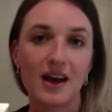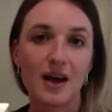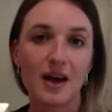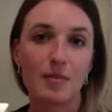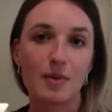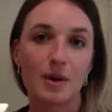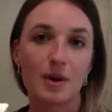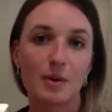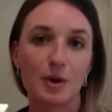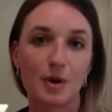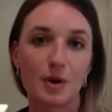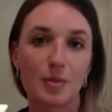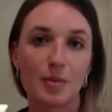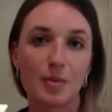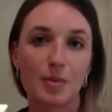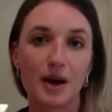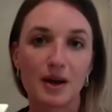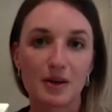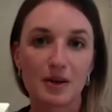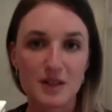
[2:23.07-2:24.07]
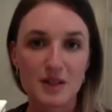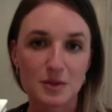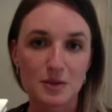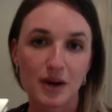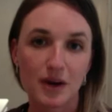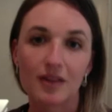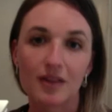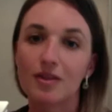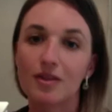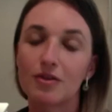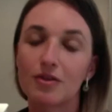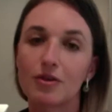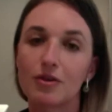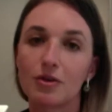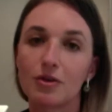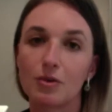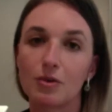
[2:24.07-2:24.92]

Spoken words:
about what her parents went through,